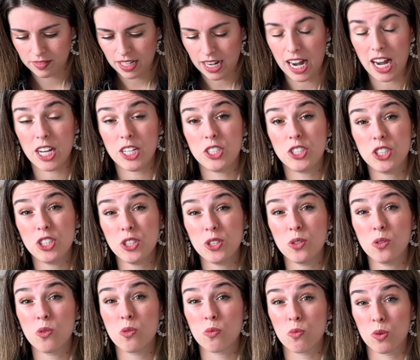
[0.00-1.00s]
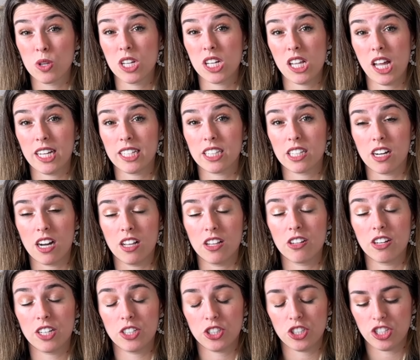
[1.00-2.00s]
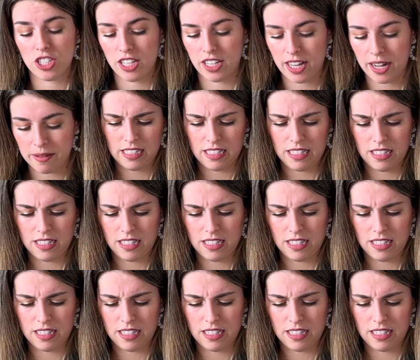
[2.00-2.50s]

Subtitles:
I do really like the color, I should say that.